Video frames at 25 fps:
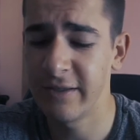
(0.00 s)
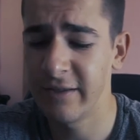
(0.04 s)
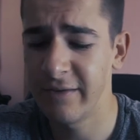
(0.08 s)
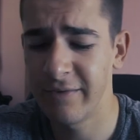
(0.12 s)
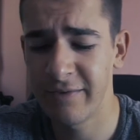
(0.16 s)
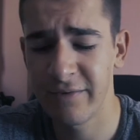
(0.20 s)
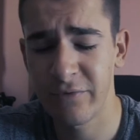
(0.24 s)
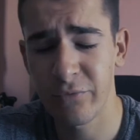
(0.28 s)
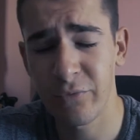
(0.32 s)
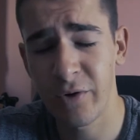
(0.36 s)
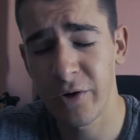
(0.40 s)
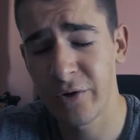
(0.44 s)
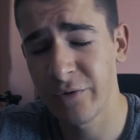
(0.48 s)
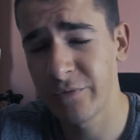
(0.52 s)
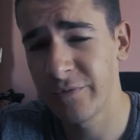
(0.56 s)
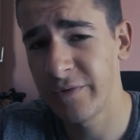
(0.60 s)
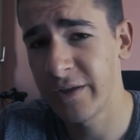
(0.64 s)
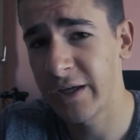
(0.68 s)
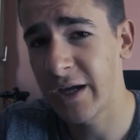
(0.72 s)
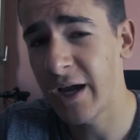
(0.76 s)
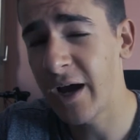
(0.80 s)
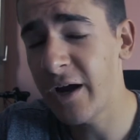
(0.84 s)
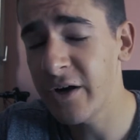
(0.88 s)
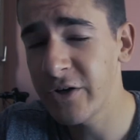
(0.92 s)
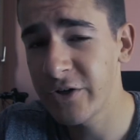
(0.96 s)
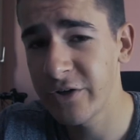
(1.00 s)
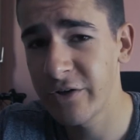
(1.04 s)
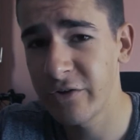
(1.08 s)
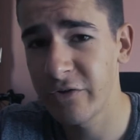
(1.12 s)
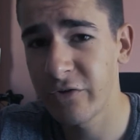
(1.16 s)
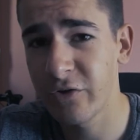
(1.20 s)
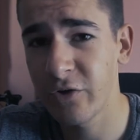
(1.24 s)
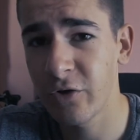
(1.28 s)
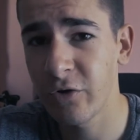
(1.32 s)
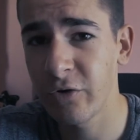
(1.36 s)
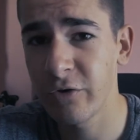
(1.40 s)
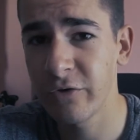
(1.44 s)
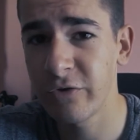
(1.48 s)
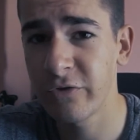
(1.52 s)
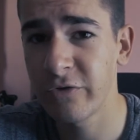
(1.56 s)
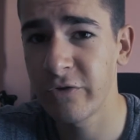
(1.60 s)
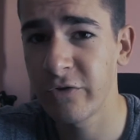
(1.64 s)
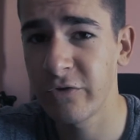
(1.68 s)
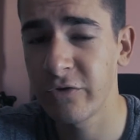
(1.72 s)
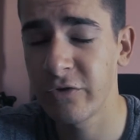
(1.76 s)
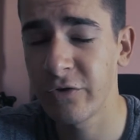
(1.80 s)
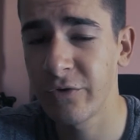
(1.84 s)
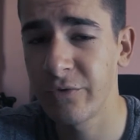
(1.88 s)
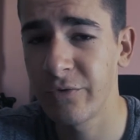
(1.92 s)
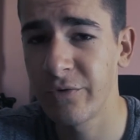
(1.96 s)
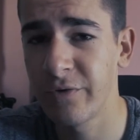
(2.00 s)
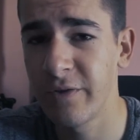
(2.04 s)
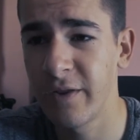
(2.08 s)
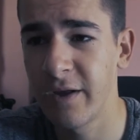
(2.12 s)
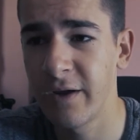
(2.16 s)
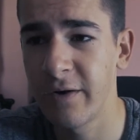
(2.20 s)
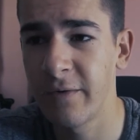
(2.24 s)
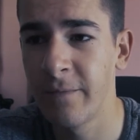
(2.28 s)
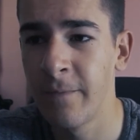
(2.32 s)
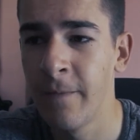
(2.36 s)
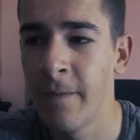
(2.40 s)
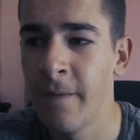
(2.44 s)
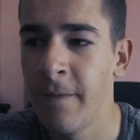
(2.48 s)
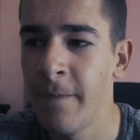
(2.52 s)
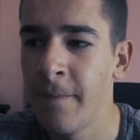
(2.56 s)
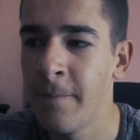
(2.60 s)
It's one of the hardest courses over there,